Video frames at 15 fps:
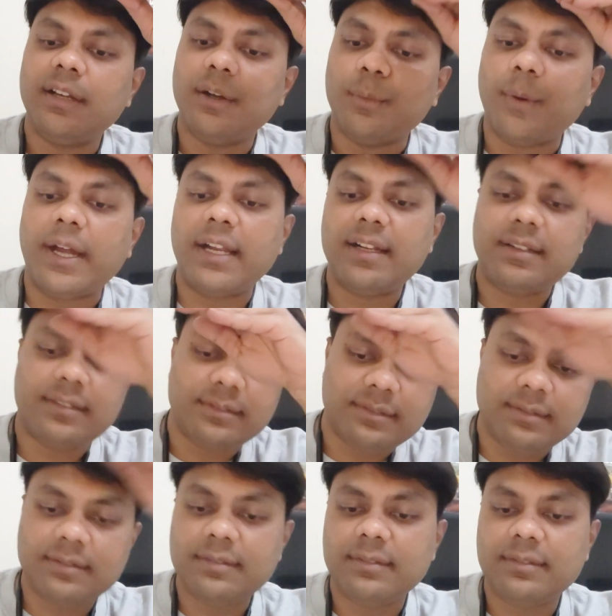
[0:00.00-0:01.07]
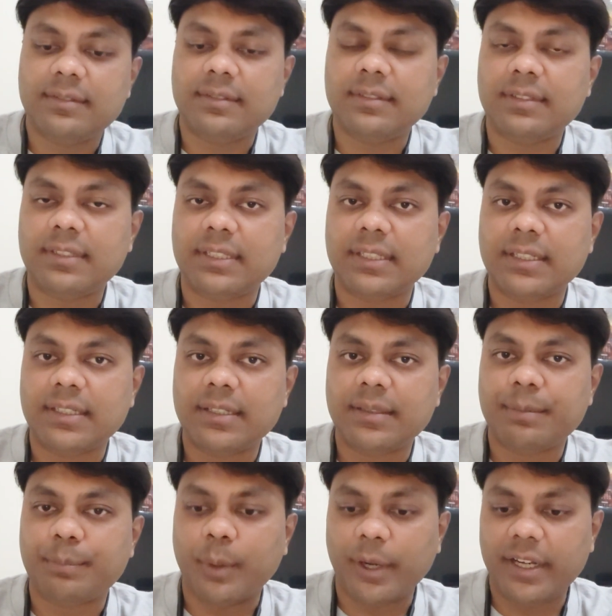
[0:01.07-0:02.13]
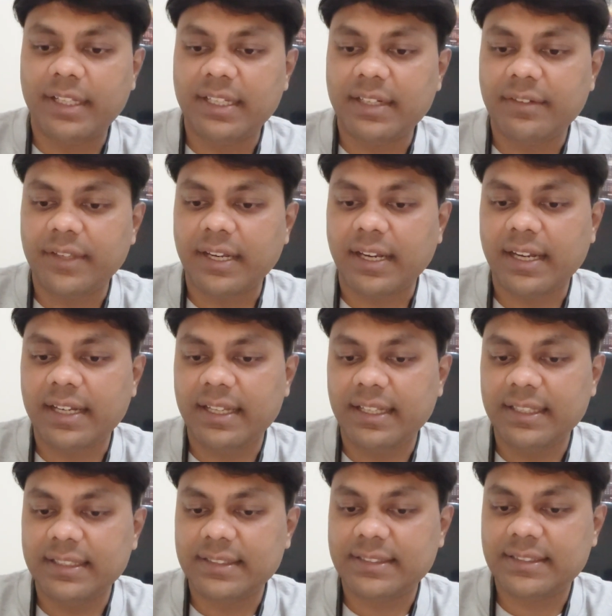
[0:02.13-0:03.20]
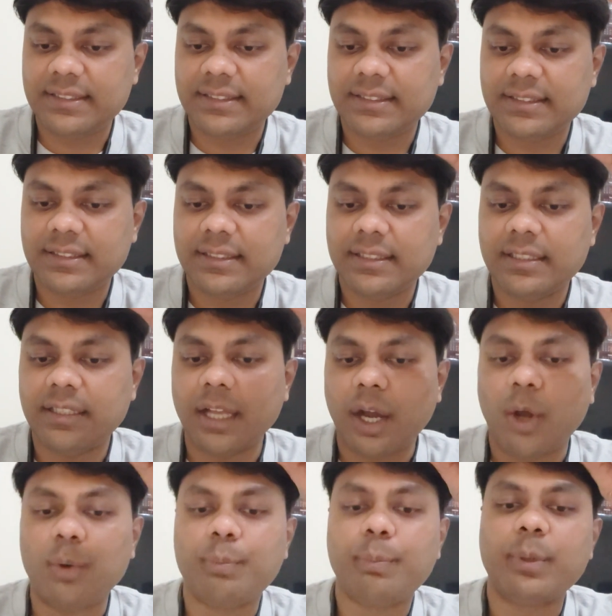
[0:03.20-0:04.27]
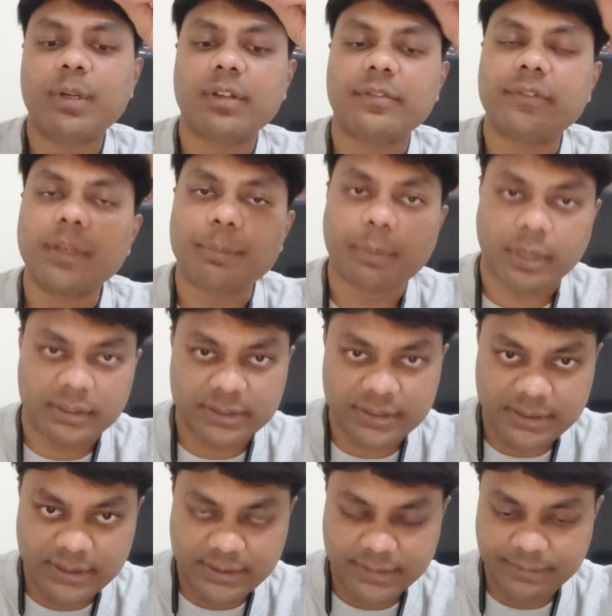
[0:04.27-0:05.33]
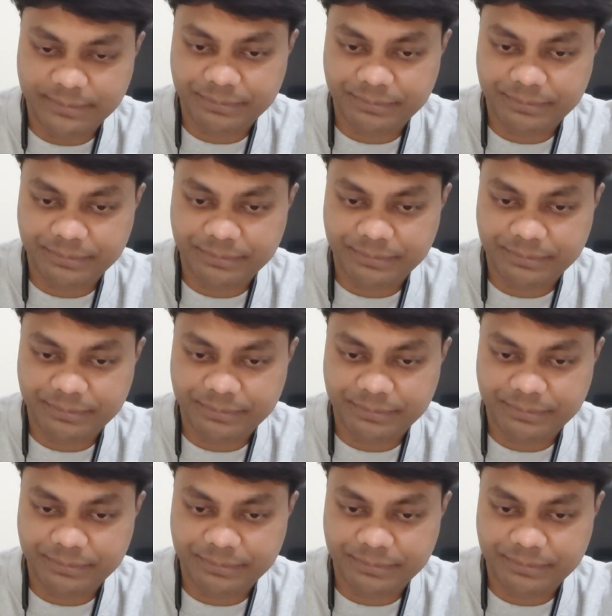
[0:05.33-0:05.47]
One, the point that we are writing is the output of the process